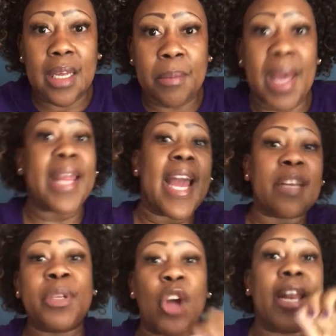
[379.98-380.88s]
Better
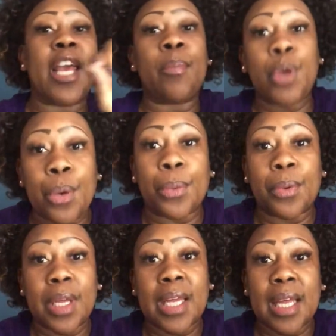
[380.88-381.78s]
yet, to be trying to help
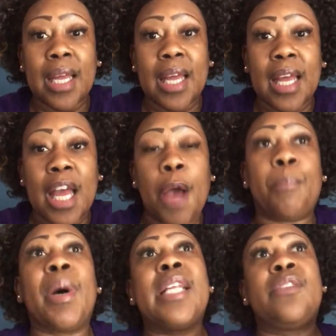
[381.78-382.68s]
you.
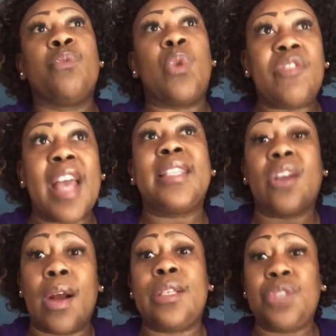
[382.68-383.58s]
But when they
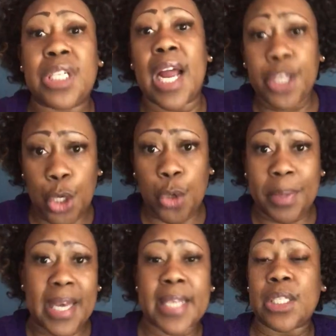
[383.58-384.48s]
start to shun you
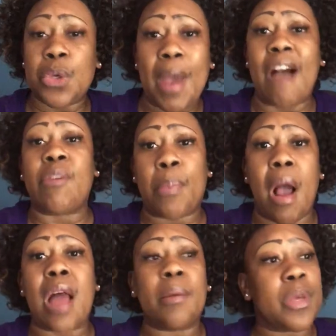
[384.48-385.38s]
because you have a
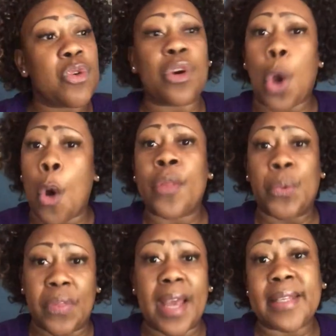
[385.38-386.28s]
problem and you're going
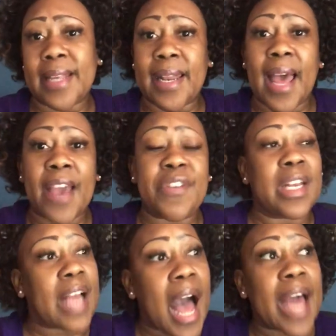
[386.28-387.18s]
through things in life
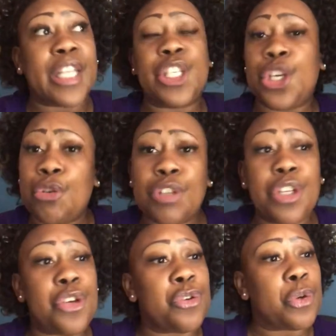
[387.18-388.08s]
and God is
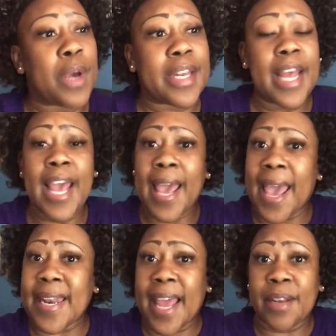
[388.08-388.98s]
using you
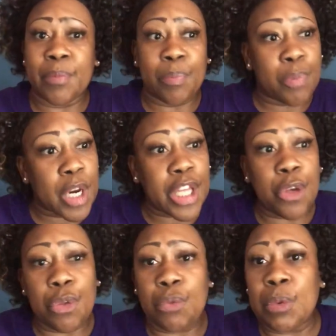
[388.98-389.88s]
and putting
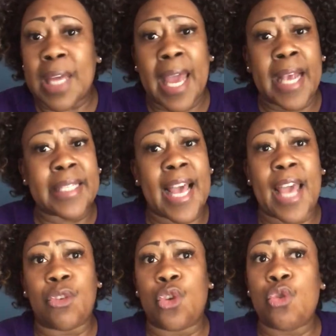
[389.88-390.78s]
you through things
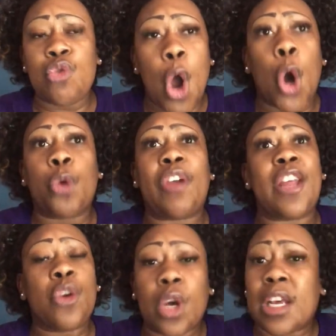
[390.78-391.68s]
that you know
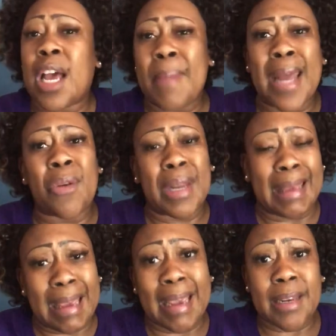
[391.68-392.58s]
that you're going to come out on
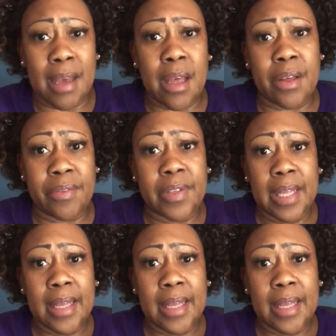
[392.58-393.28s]
the end of,